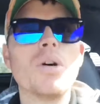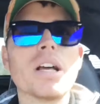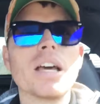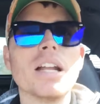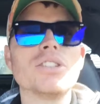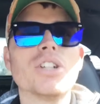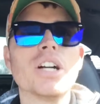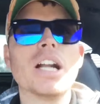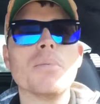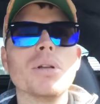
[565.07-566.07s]
kind of
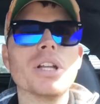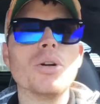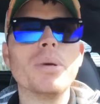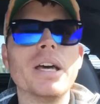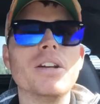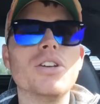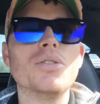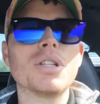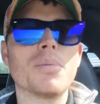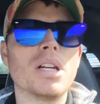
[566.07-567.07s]
turn it up a little bit and do
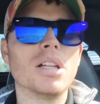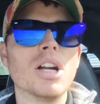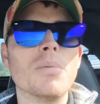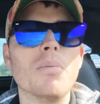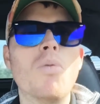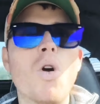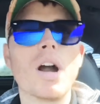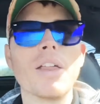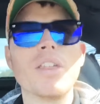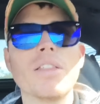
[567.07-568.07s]
something a little bit more,
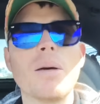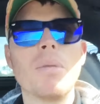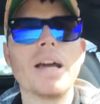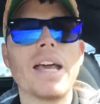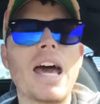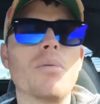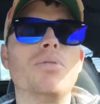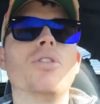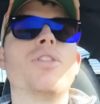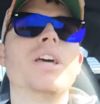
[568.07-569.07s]
and I think that might
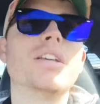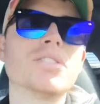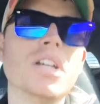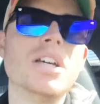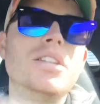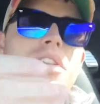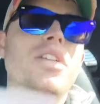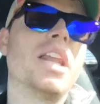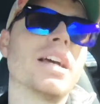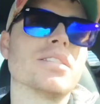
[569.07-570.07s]
catapult things to
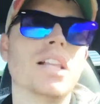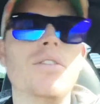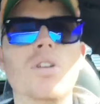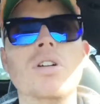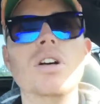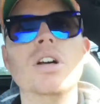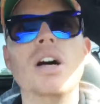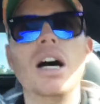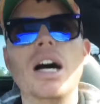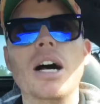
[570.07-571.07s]
the next level.
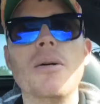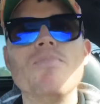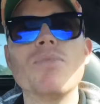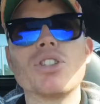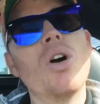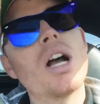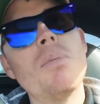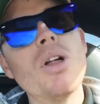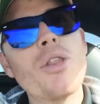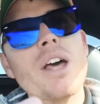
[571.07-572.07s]
So a
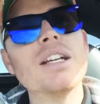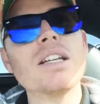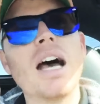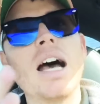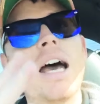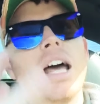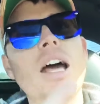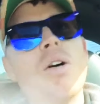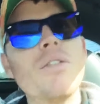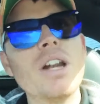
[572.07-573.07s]
couple of things, I
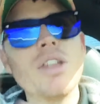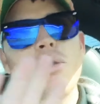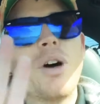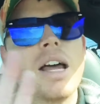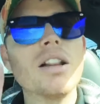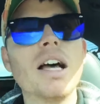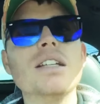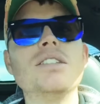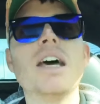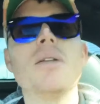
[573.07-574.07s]
don't have anything
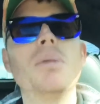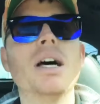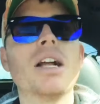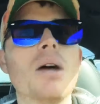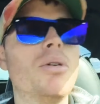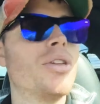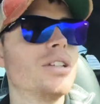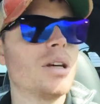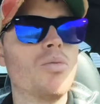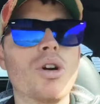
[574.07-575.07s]
finalized yet, but a couple of
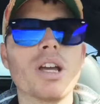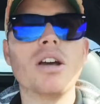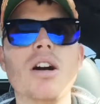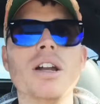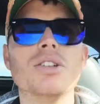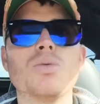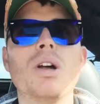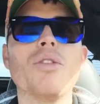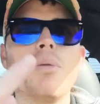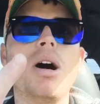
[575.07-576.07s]
things I'm working on is,
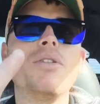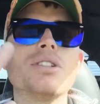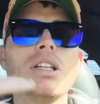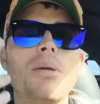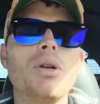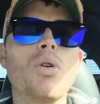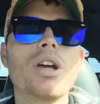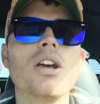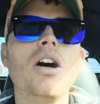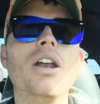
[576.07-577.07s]
one of them, obviously I've been
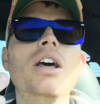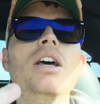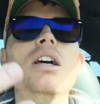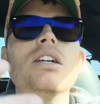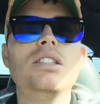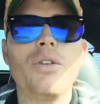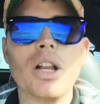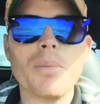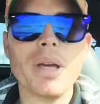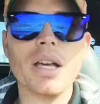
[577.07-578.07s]
working on
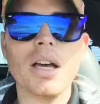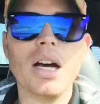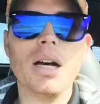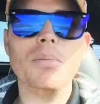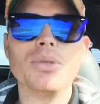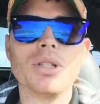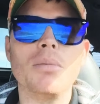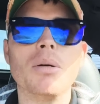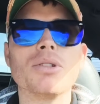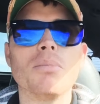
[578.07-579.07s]
developing
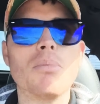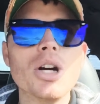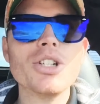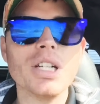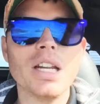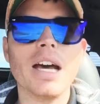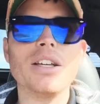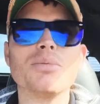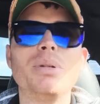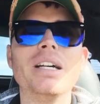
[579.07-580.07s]
some
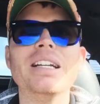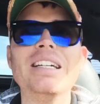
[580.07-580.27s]
merchandise, but